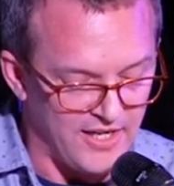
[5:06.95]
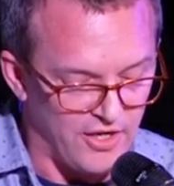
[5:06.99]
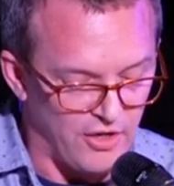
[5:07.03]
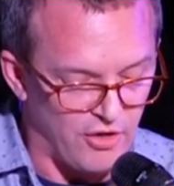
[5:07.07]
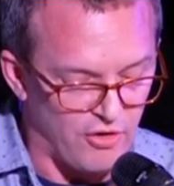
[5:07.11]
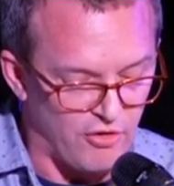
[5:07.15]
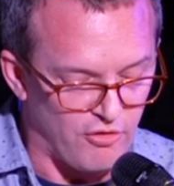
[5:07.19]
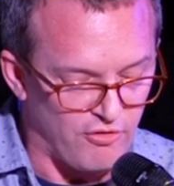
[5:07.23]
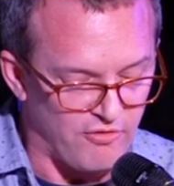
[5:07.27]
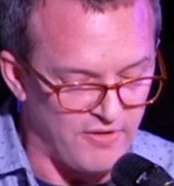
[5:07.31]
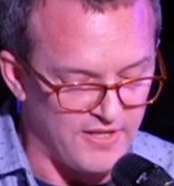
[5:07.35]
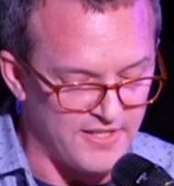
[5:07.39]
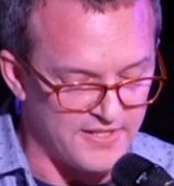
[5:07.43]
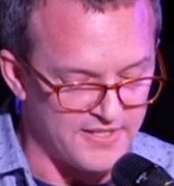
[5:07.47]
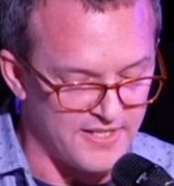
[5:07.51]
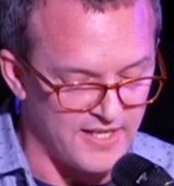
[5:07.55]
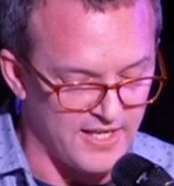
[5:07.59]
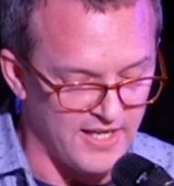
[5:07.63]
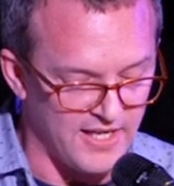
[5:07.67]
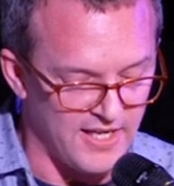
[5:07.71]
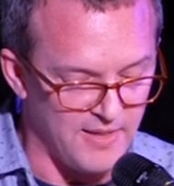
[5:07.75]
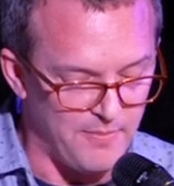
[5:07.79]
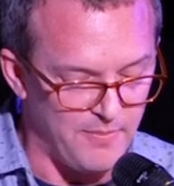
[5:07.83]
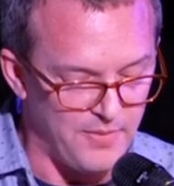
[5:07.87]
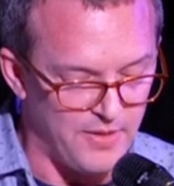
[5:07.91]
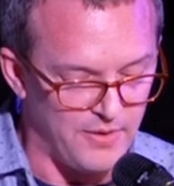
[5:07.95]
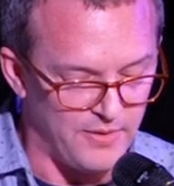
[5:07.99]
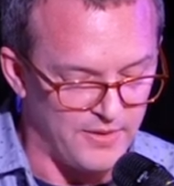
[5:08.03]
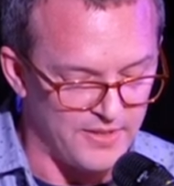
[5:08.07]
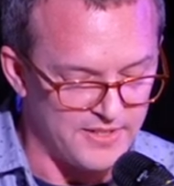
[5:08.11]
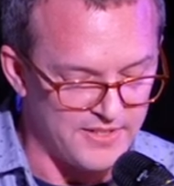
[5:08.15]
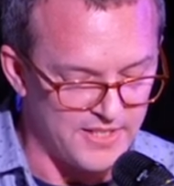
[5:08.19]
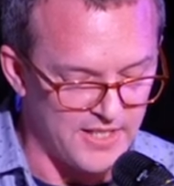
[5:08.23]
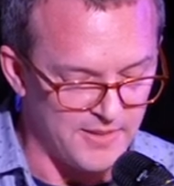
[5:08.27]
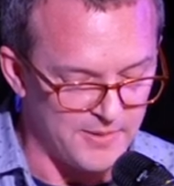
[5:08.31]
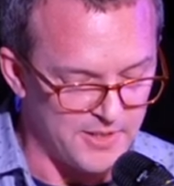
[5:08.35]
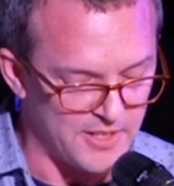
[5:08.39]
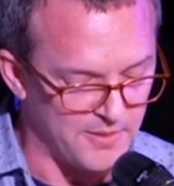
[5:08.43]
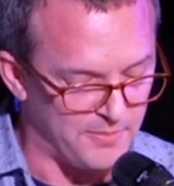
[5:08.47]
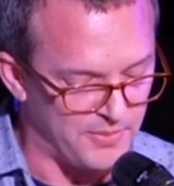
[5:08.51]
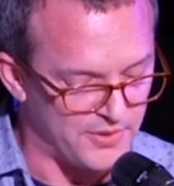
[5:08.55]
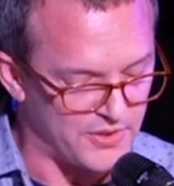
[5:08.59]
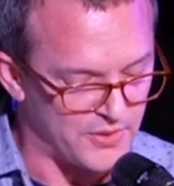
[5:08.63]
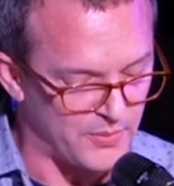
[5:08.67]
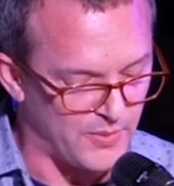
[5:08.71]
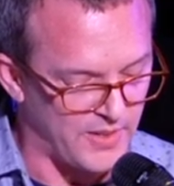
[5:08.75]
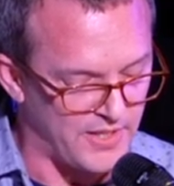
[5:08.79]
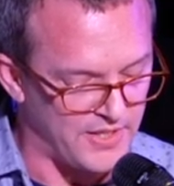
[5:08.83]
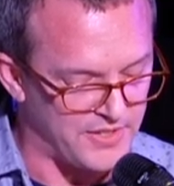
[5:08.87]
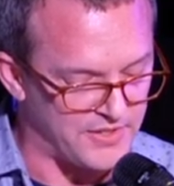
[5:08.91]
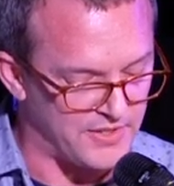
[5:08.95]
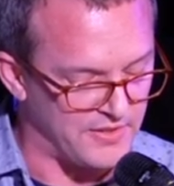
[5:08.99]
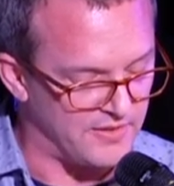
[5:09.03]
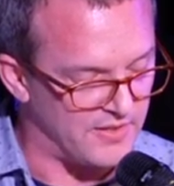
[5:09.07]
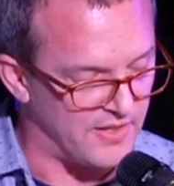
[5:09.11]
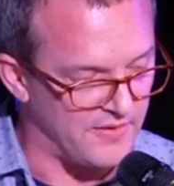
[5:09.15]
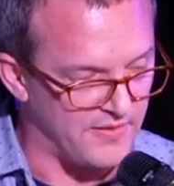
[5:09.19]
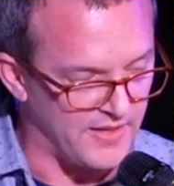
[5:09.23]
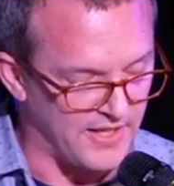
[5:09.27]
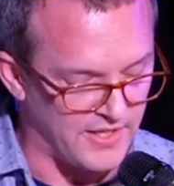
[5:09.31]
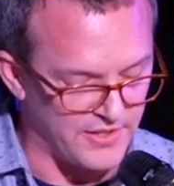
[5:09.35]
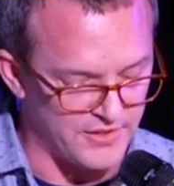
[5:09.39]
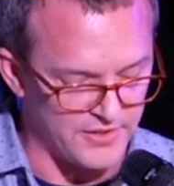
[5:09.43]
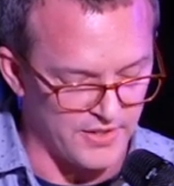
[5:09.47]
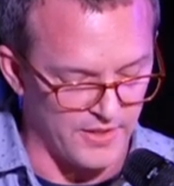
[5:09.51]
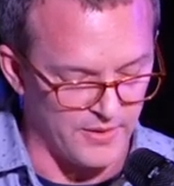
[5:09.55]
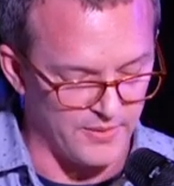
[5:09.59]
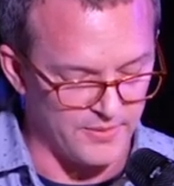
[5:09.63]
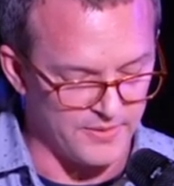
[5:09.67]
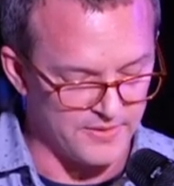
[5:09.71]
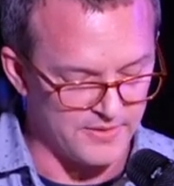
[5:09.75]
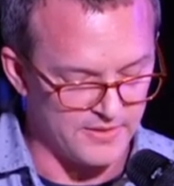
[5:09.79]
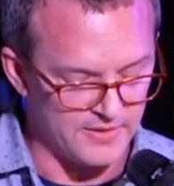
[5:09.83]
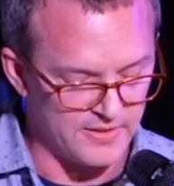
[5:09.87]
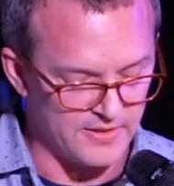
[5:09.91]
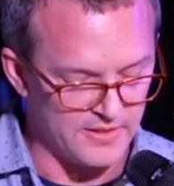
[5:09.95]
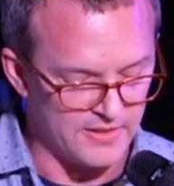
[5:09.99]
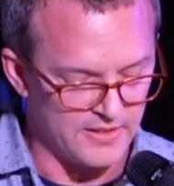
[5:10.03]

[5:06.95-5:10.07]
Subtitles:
increasing immunity to persuasion that they showed.